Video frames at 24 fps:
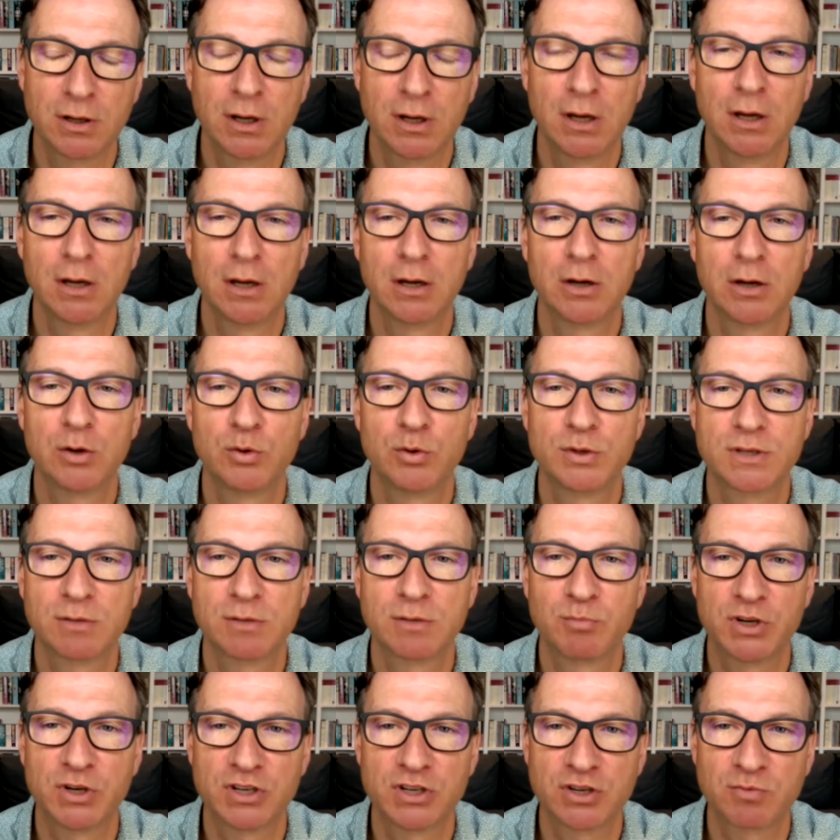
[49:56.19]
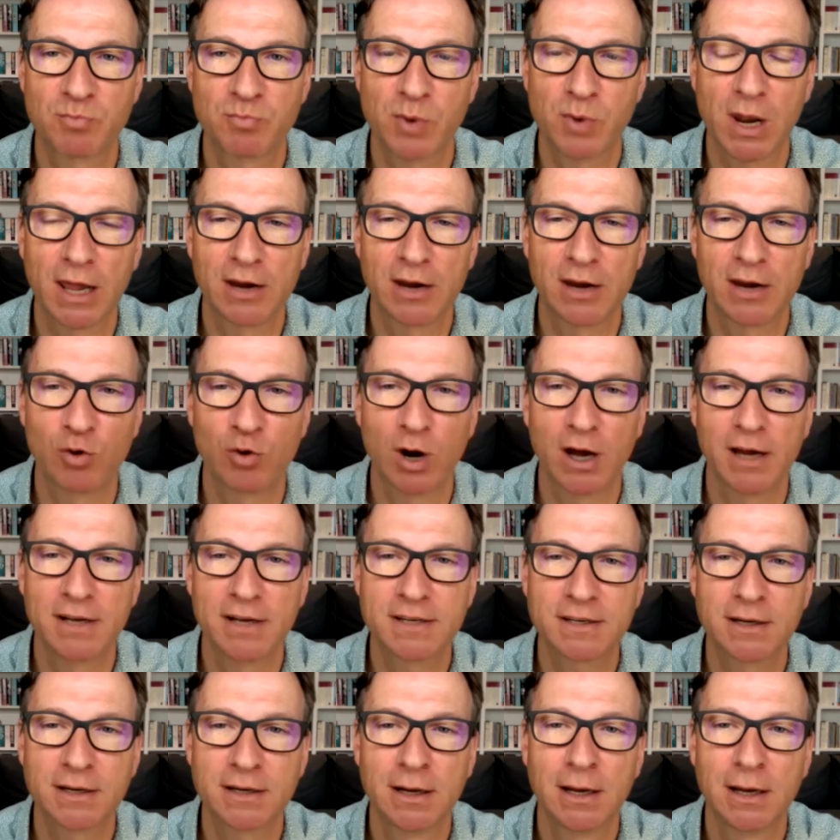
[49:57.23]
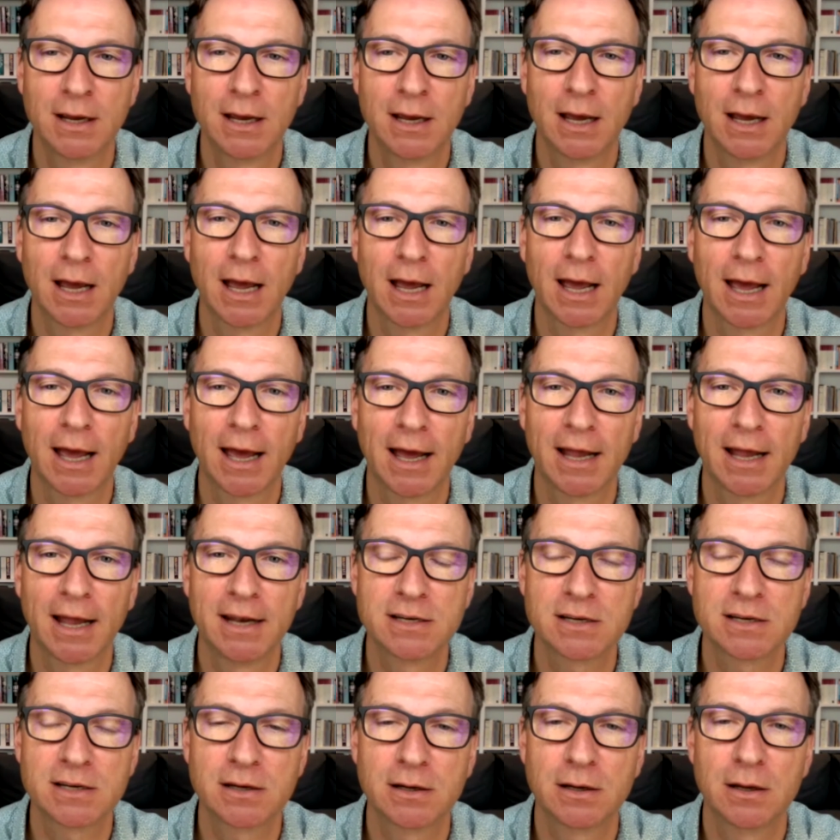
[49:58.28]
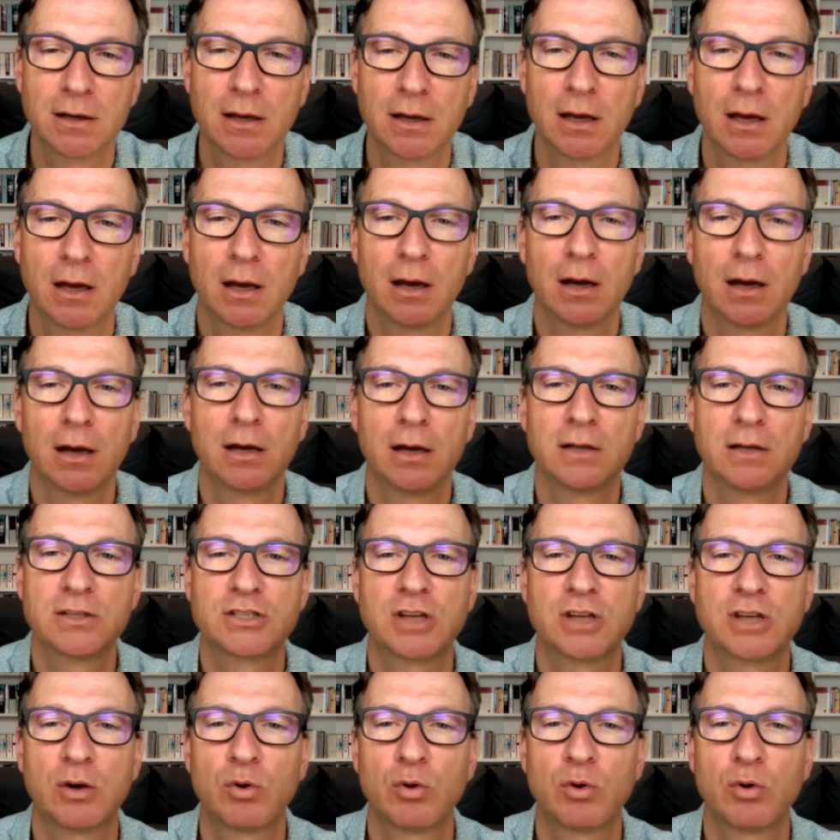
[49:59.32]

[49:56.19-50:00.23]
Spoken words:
who was a British playwright. And so